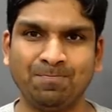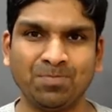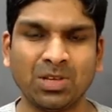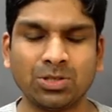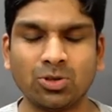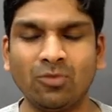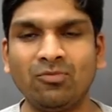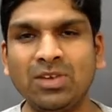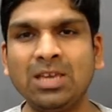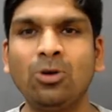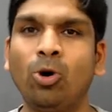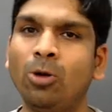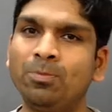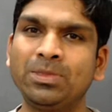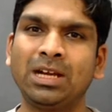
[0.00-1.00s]
So we
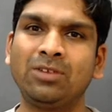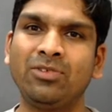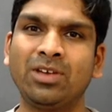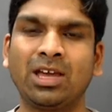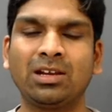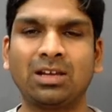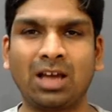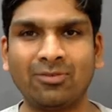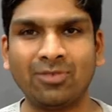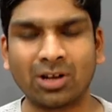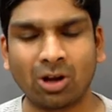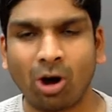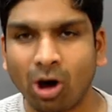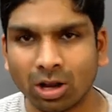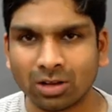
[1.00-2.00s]
hope that we can cover
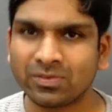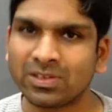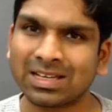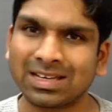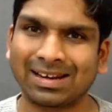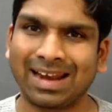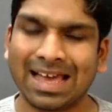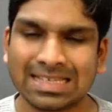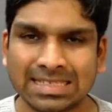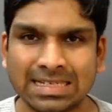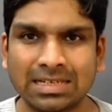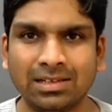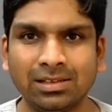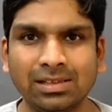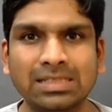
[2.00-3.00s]
all of the
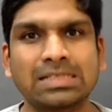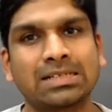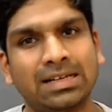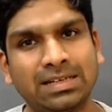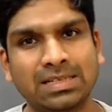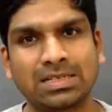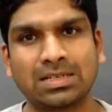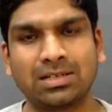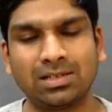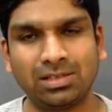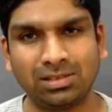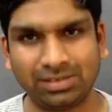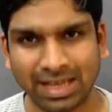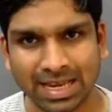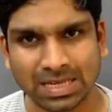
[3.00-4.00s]
classical statistical
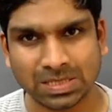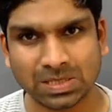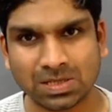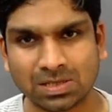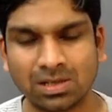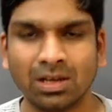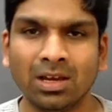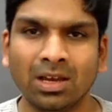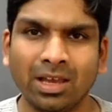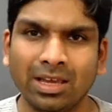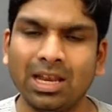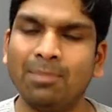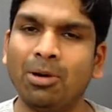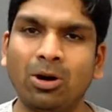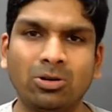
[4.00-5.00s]
tests in
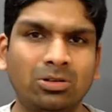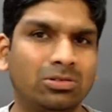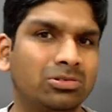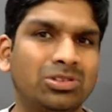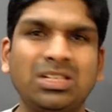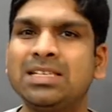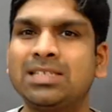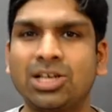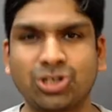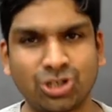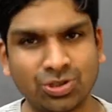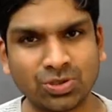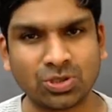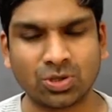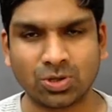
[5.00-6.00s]
about 3
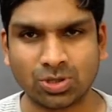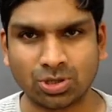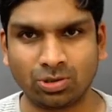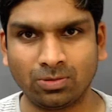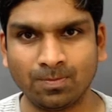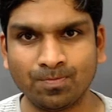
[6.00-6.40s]
sessions or so.